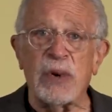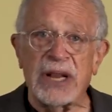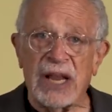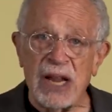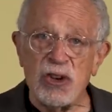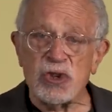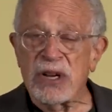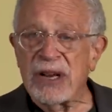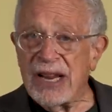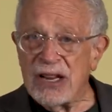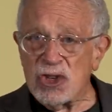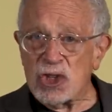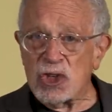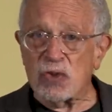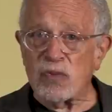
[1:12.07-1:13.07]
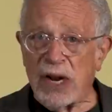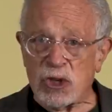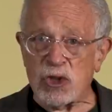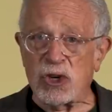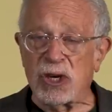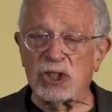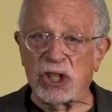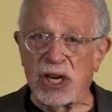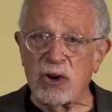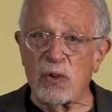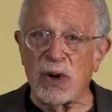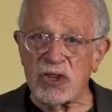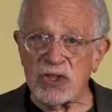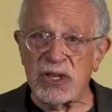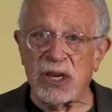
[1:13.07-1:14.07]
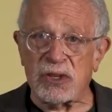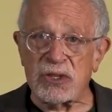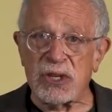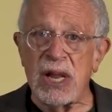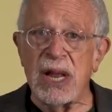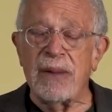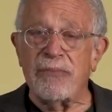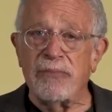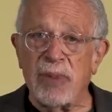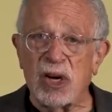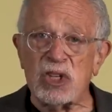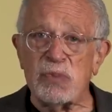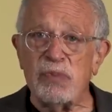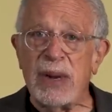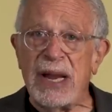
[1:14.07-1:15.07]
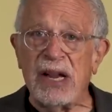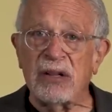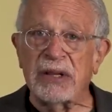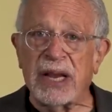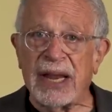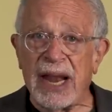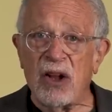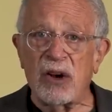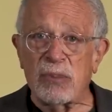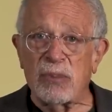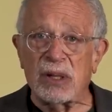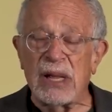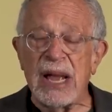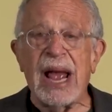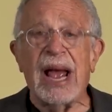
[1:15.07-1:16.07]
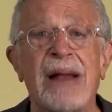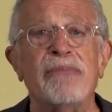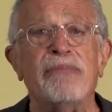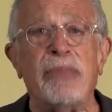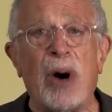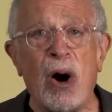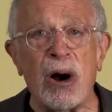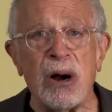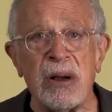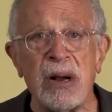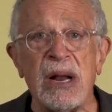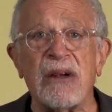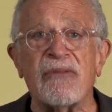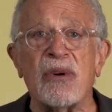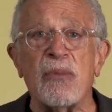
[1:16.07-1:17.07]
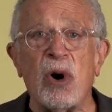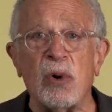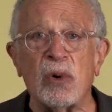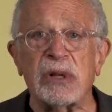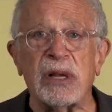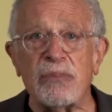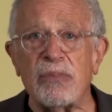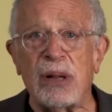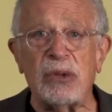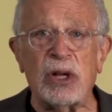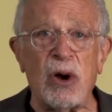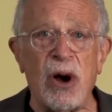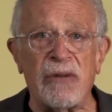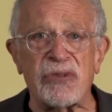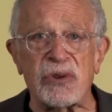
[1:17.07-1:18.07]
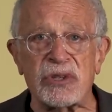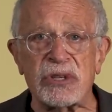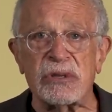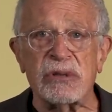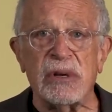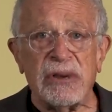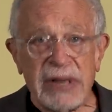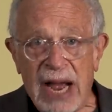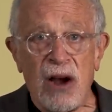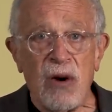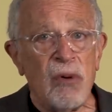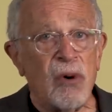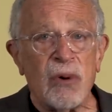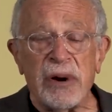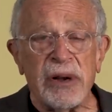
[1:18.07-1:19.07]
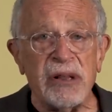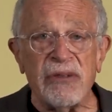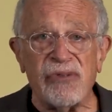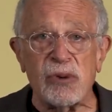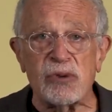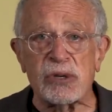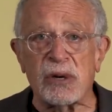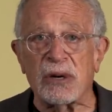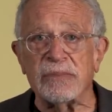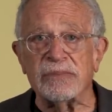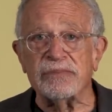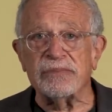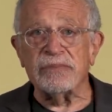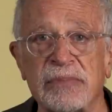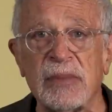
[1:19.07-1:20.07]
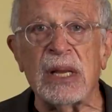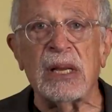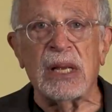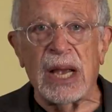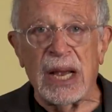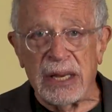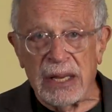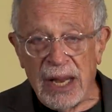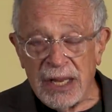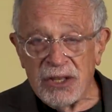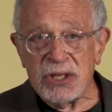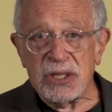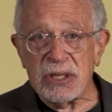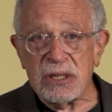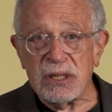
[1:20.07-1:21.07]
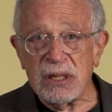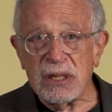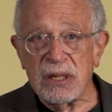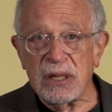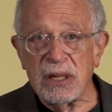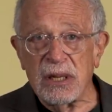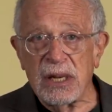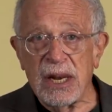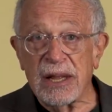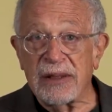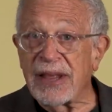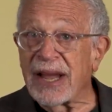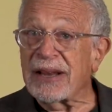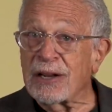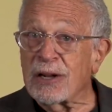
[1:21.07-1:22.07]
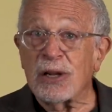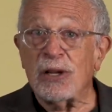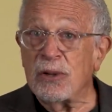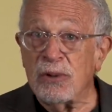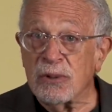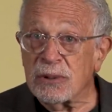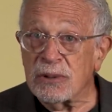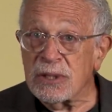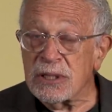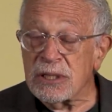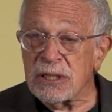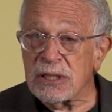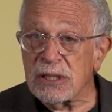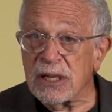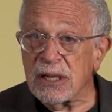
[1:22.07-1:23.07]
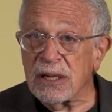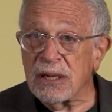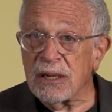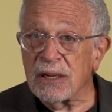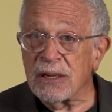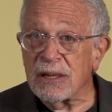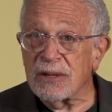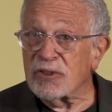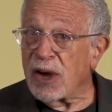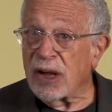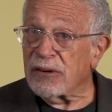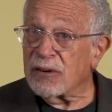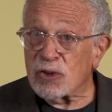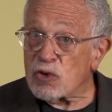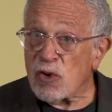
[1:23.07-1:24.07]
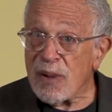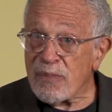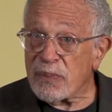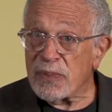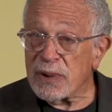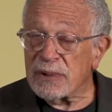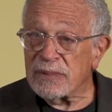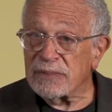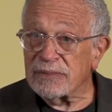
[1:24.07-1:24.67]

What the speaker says: who engaged in insurrection on January 6th must be held accountable and barred from holding public office, now or in the future. And yes, that includes Donald Trump.